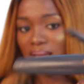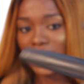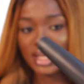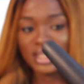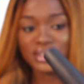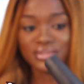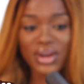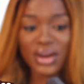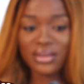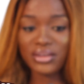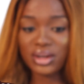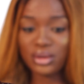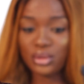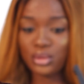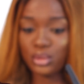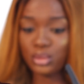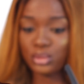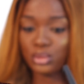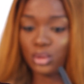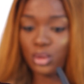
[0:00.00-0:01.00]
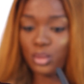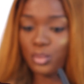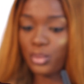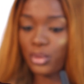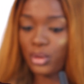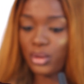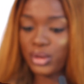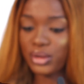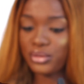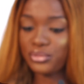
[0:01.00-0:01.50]
It's very good though,
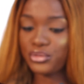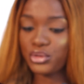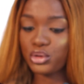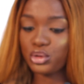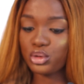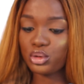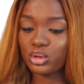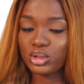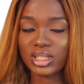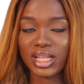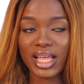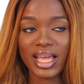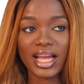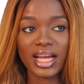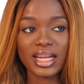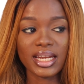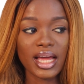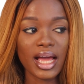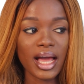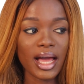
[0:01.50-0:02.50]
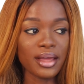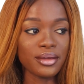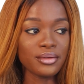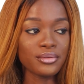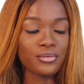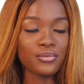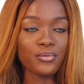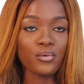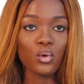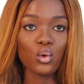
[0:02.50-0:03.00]
but if you use like an
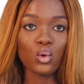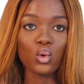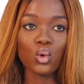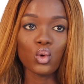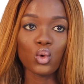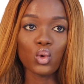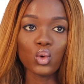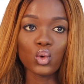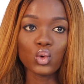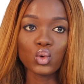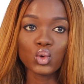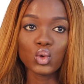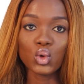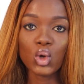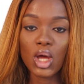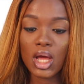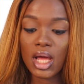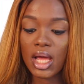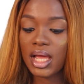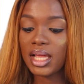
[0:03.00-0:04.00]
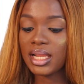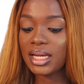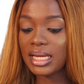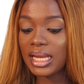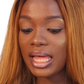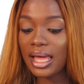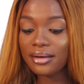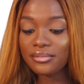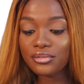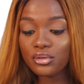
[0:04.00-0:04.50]
iPhone
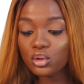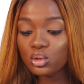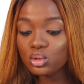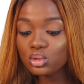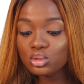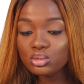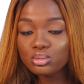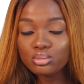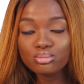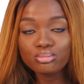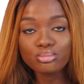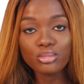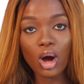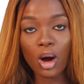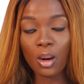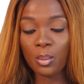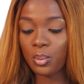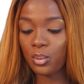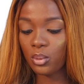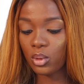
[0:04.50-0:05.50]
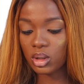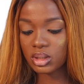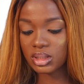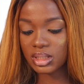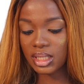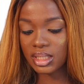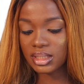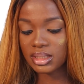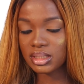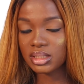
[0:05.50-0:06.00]
11 upward,
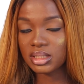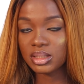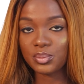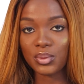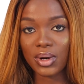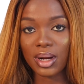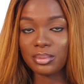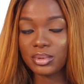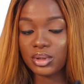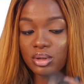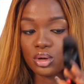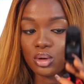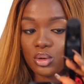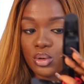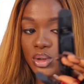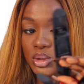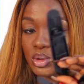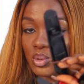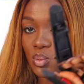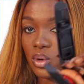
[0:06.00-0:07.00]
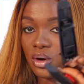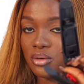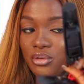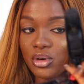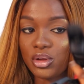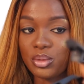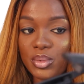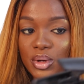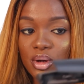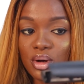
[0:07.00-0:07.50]
then it's probably not going to work
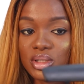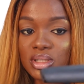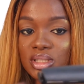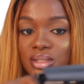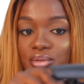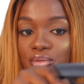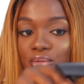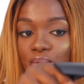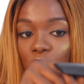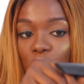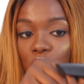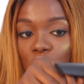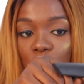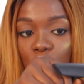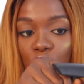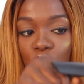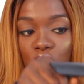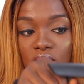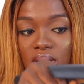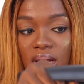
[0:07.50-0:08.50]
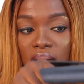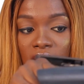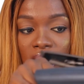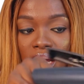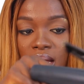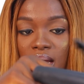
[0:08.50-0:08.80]
for you, because the phone holder